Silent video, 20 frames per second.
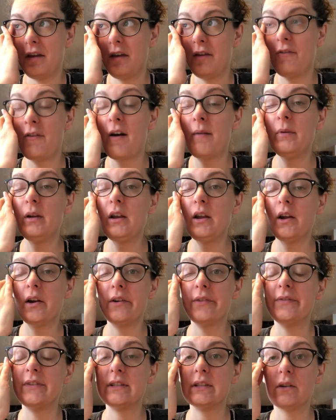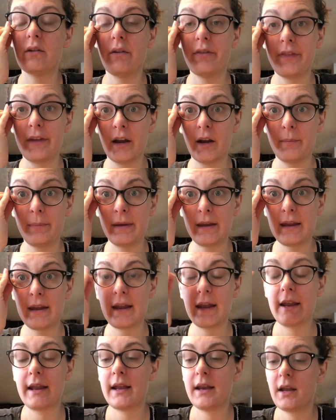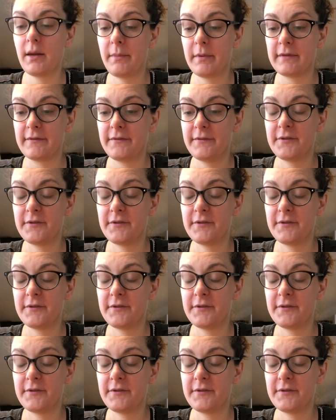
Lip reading: If I'm going to go to physical therapy and end up in